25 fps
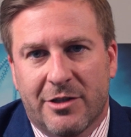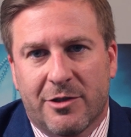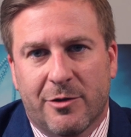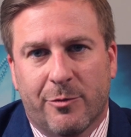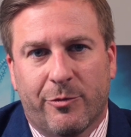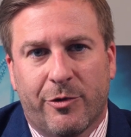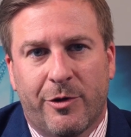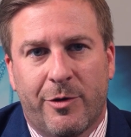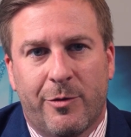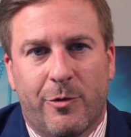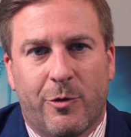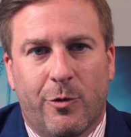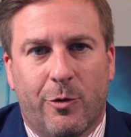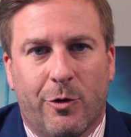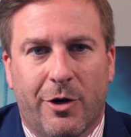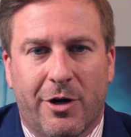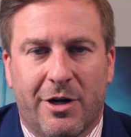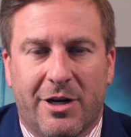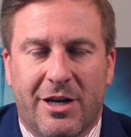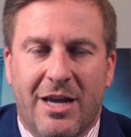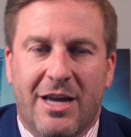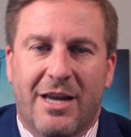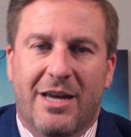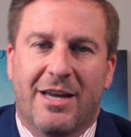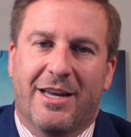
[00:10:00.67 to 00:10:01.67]
Supreme Court
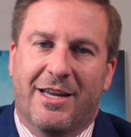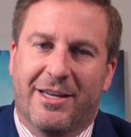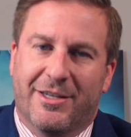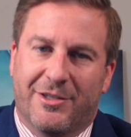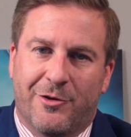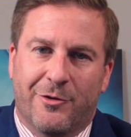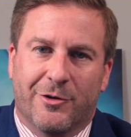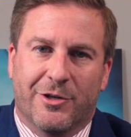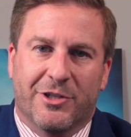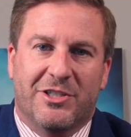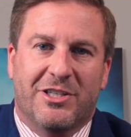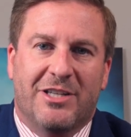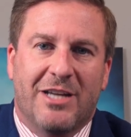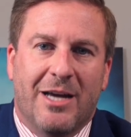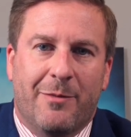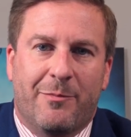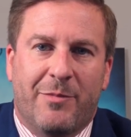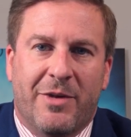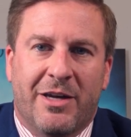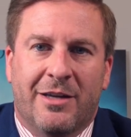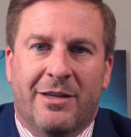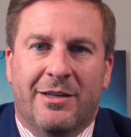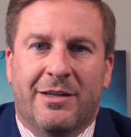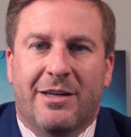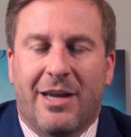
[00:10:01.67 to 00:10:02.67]
is going to step
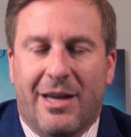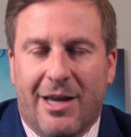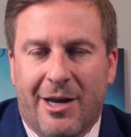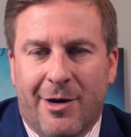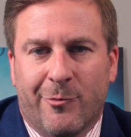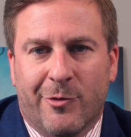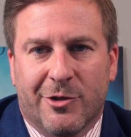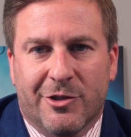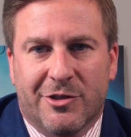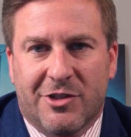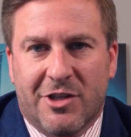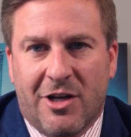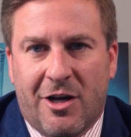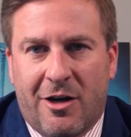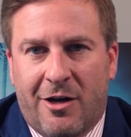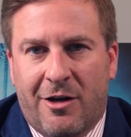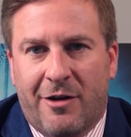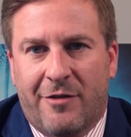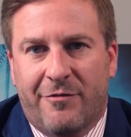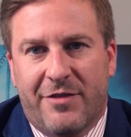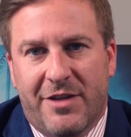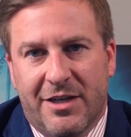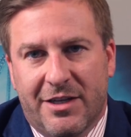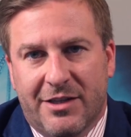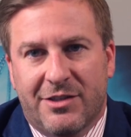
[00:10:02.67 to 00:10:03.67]
in and
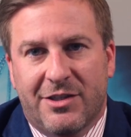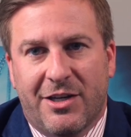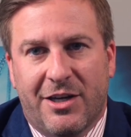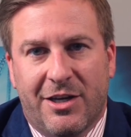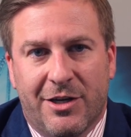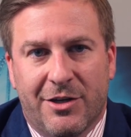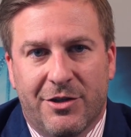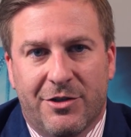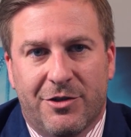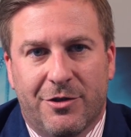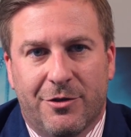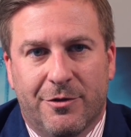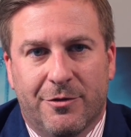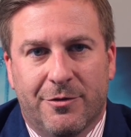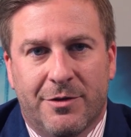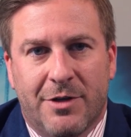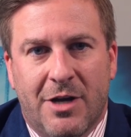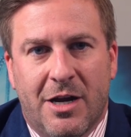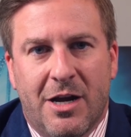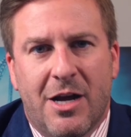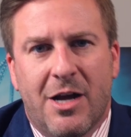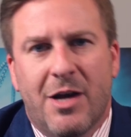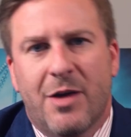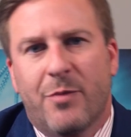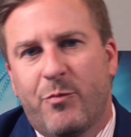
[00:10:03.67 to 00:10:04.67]
resolve this issue.
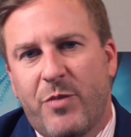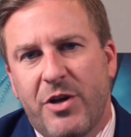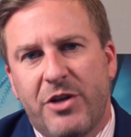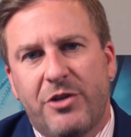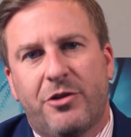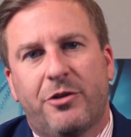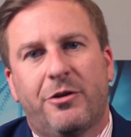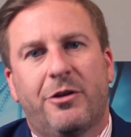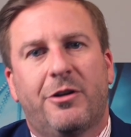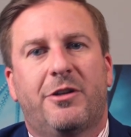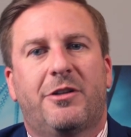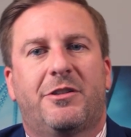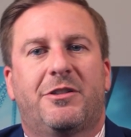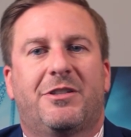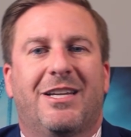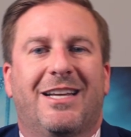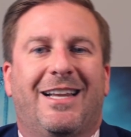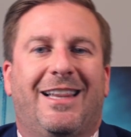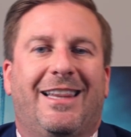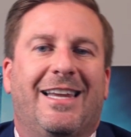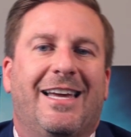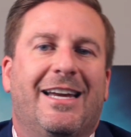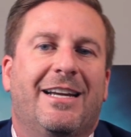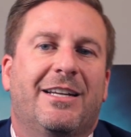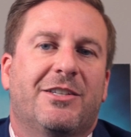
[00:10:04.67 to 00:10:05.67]
Be sure to
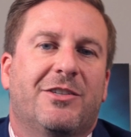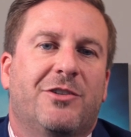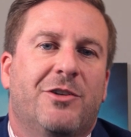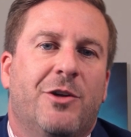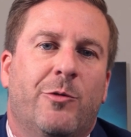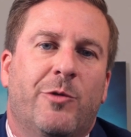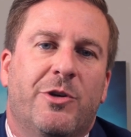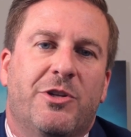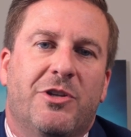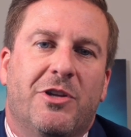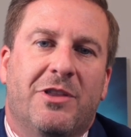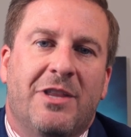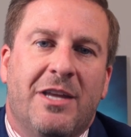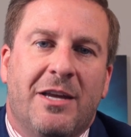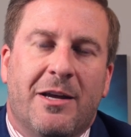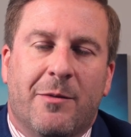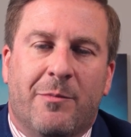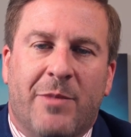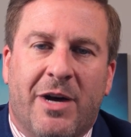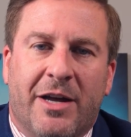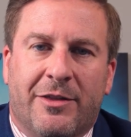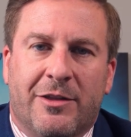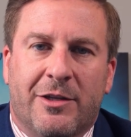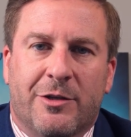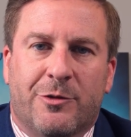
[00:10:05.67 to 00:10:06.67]
let us know what you think
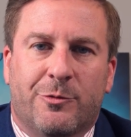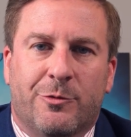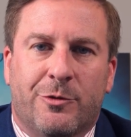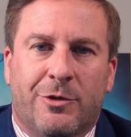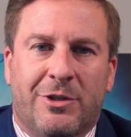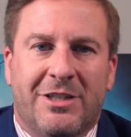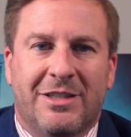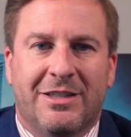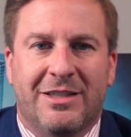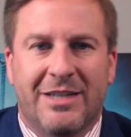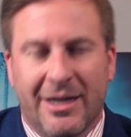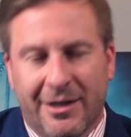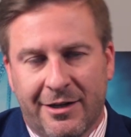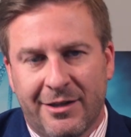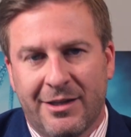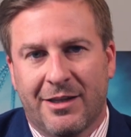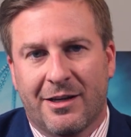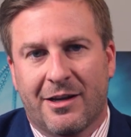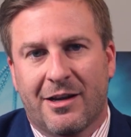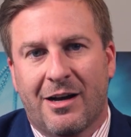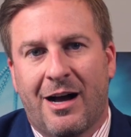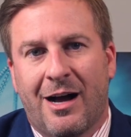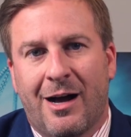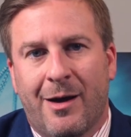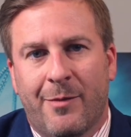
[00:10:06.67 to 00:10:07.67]
about this ruling down in the
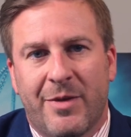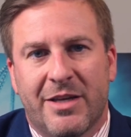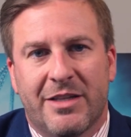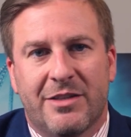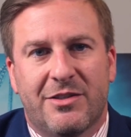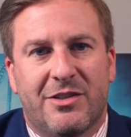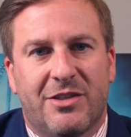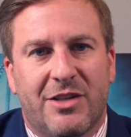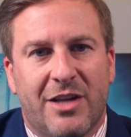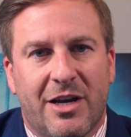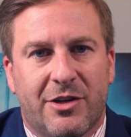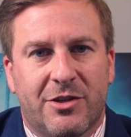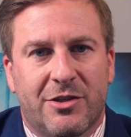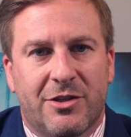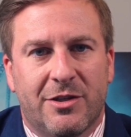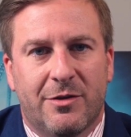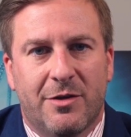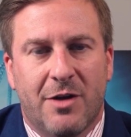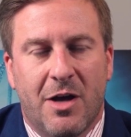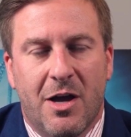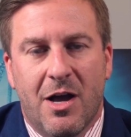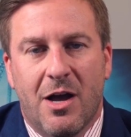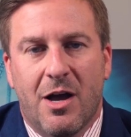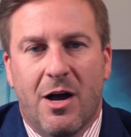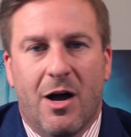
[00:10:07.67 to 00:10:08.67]
comments
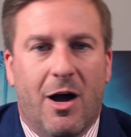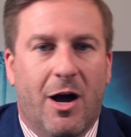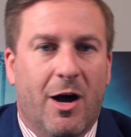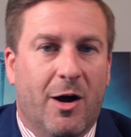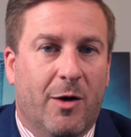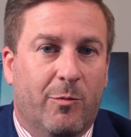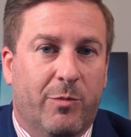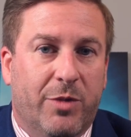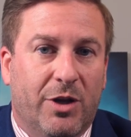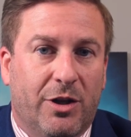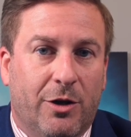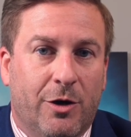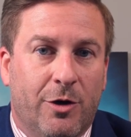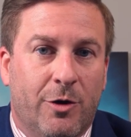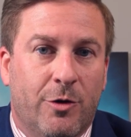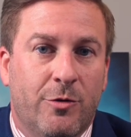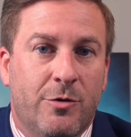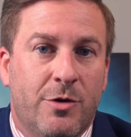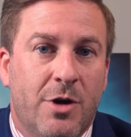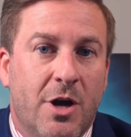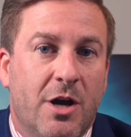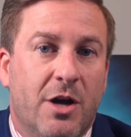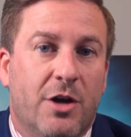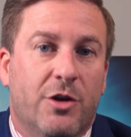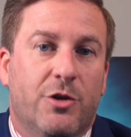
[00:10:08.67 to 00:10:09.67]
section
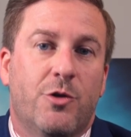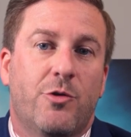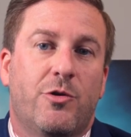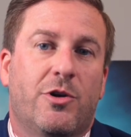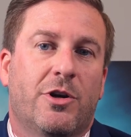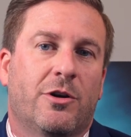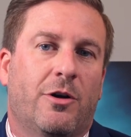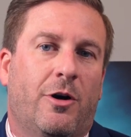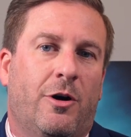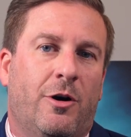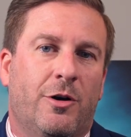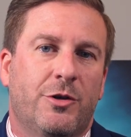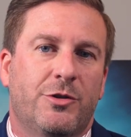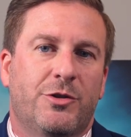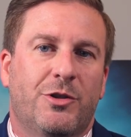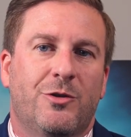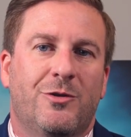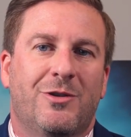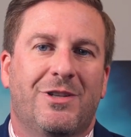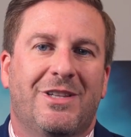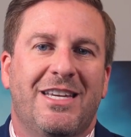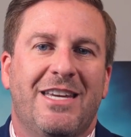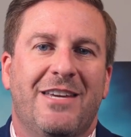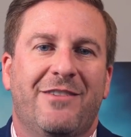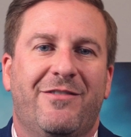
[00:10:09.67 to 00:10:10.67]
below. You can also
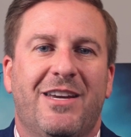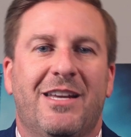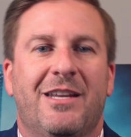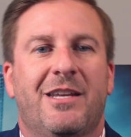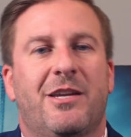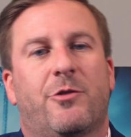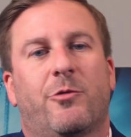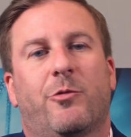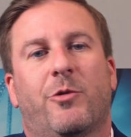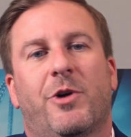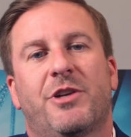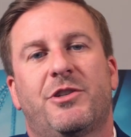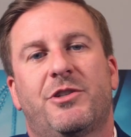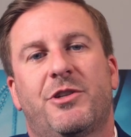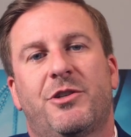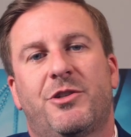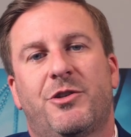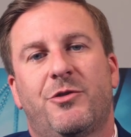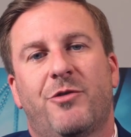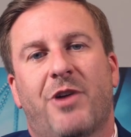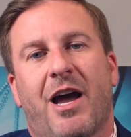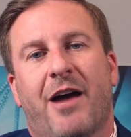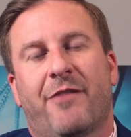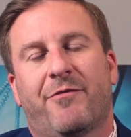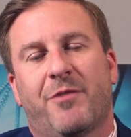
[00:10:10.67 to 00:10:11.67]
leave any questions
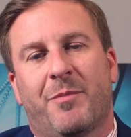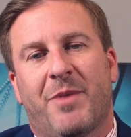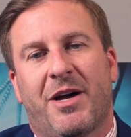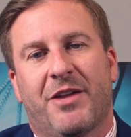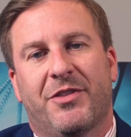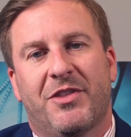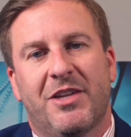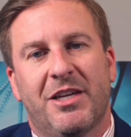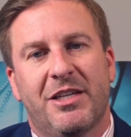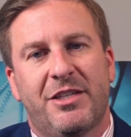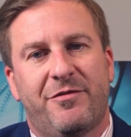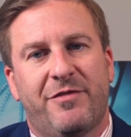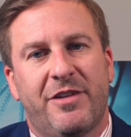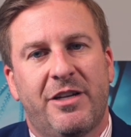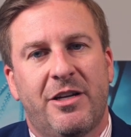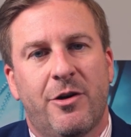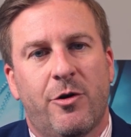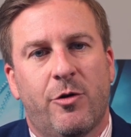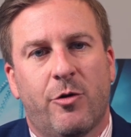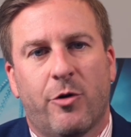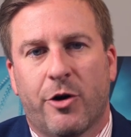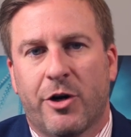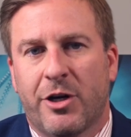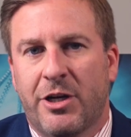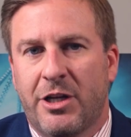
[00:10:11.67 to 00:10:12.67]
you have about this video
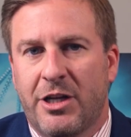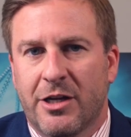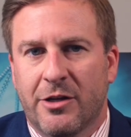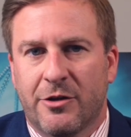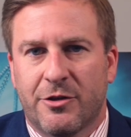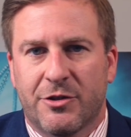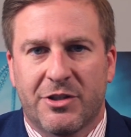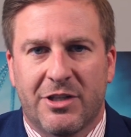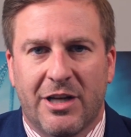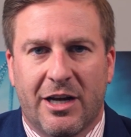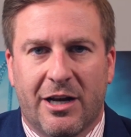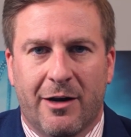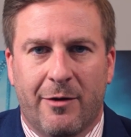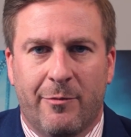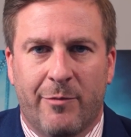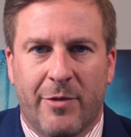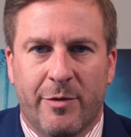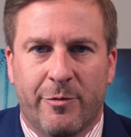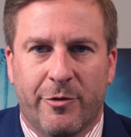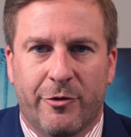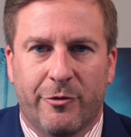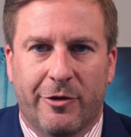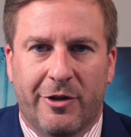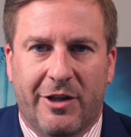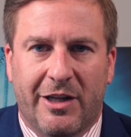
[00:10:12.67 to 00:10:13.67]
or any other Second
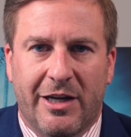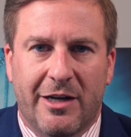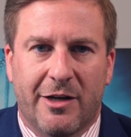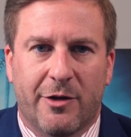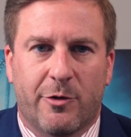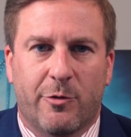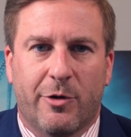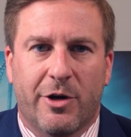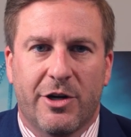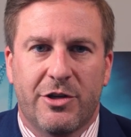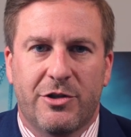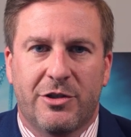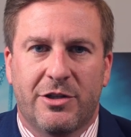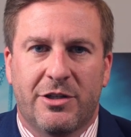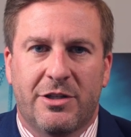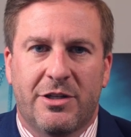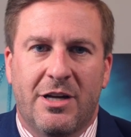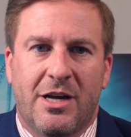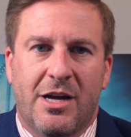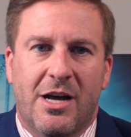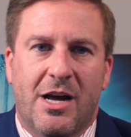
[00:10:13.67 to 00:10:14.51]
Amendment related question